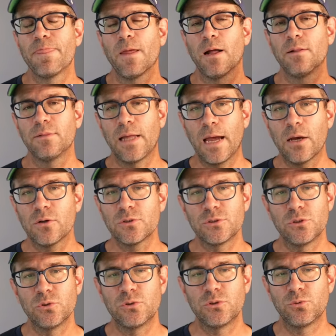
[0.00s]
allows
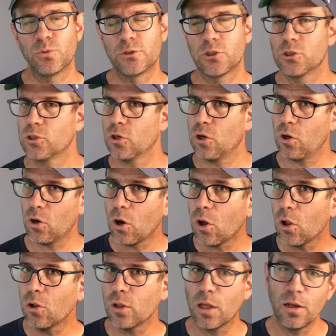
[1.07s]
you to return
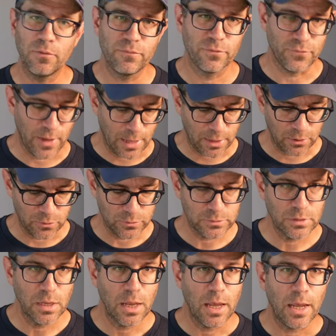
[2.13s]
all of the values.